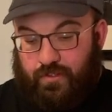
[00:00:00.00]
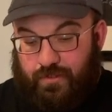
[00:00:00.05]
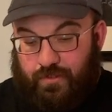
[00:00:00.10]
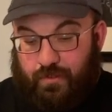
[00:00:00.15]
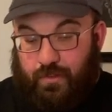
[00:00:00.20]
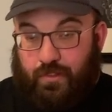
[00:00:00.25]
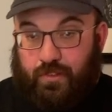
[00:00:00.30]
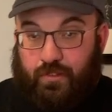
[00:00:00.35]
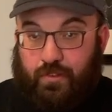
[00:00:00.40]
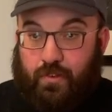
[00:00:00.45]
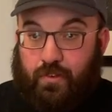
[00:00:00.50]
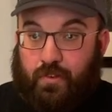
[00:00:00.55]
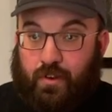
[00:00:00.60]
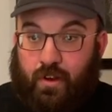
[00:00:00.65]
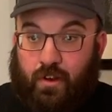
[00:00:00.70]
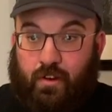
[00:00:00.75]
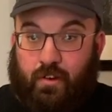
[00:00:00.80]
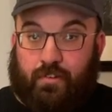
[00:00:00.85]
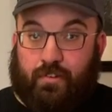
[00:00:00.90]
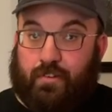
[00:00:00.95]
To include
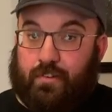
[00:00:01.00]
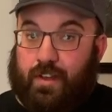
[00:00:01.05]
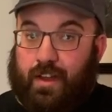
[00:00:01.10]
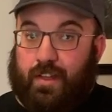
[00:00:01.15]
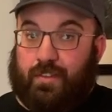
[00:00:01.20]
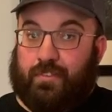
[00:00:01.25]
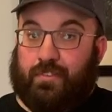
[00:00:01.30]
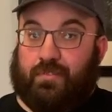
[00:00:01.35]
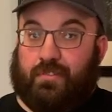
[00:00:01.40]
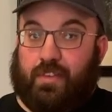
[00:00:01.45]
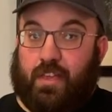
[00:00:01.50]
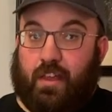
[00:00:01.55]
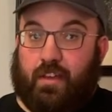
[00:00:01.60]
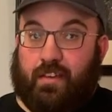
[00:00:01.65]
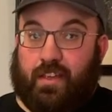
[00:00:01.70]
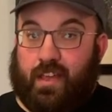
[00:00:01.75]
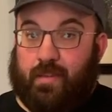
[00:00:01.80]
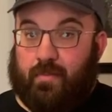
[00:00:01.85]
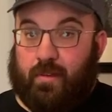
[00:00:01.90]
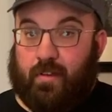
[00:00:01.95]
100 rounds of
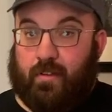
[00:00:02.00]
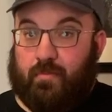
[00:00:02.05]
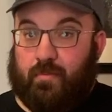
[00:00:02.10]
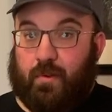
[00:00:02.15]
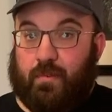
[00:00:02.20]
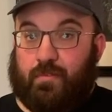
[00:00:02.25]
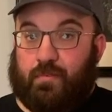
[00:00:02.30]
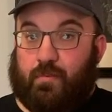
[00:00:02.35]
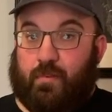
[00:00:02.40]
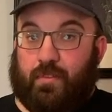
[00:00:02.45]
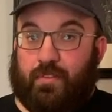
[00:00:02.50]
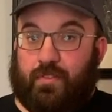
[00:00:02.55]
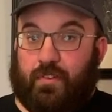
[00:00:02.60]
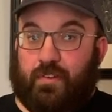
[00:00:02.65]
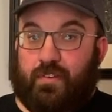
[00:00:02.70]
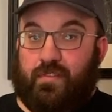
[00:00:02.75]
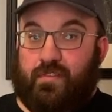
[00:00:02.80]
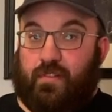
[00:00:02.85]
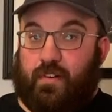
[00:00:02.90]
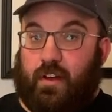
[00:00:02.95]
carry ammo, both
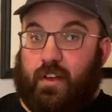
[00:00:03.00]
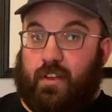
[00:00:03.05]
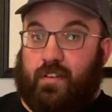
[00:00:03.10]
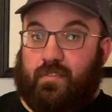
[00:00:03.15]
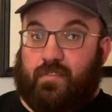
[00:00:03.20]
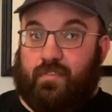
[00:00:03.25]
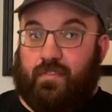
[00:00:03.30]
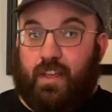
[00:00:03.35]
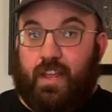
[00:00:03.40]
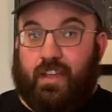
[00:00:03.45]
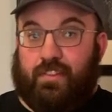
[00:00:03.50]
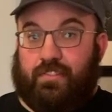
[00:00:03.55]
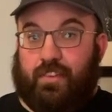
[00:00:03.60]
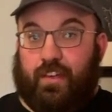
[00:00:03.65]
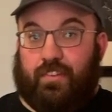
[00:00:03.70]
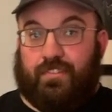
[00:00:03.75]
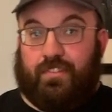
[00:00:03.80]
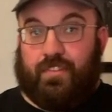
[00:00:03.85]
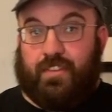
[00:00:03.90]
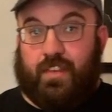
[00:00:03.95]
135
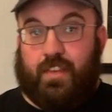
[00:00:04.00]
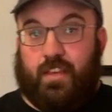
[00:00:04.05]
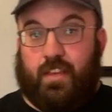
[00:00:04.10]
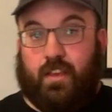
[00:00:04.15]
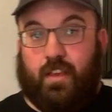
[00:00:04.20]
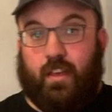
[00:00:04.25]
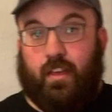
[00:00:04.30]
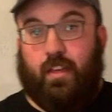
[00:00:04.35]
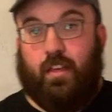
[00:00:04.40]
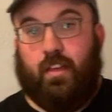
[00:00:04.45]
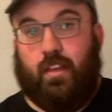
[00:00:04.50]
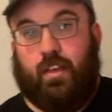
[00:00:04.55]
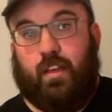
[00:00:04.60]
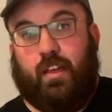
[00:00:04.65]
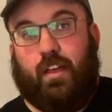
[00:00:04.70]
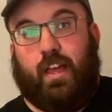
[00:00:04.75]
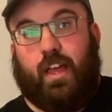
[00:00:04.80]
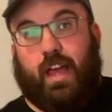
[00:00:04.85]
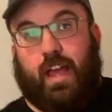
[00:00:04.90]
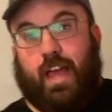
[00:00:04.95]
HST
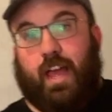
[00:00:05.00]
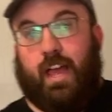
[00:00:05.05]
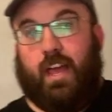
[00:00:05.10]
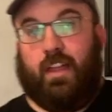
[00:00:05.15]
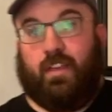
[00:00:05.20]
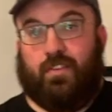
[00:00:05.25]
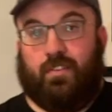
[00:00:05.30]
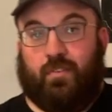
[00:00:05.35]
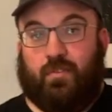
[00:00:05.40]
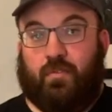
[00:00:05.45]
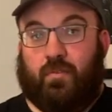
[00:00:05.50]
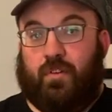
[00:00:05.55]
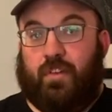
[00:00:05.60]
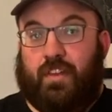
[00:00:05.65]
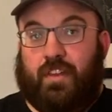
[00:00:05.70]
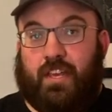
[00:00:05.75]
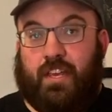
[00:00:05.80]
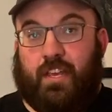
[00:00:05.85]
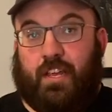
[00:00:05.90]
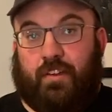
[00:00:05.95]
and
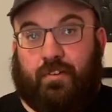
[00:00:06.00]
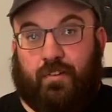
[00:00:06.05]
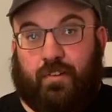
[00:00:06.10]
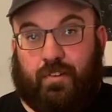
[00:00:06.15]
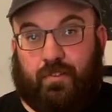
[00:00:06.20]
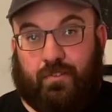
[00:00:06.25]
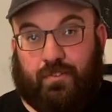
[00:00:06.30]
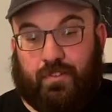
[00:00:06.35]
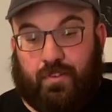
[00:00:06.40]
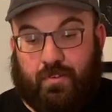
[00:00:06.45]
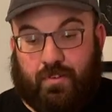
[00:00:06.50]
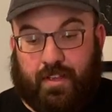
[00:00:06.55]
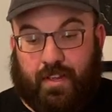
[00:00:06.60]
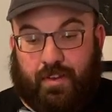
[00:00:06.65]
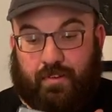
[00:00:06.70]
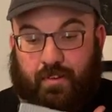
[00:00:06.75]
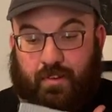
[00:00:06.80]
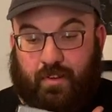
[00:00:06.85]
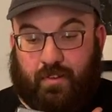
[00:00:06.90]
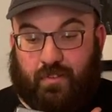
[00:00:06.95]
Hornady critical duty
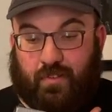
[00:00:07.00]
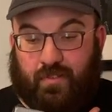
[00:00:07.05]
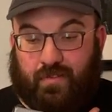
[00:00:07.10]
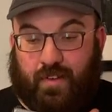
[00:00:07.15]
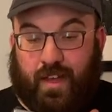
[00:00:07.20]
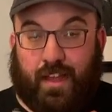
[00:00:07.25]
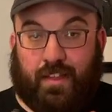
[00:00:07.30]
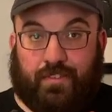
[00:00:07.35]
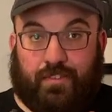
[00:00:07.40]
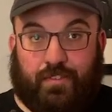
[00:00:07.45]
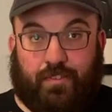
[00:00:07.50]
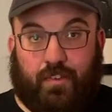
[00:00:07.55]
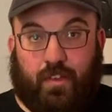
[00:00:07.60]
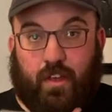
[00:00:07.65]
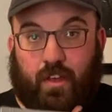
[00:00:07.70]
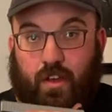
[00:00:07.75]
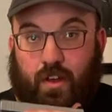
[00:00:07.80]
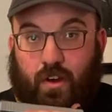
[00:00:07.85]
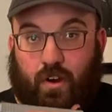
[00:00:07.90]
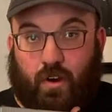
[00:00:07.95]
and critical defense.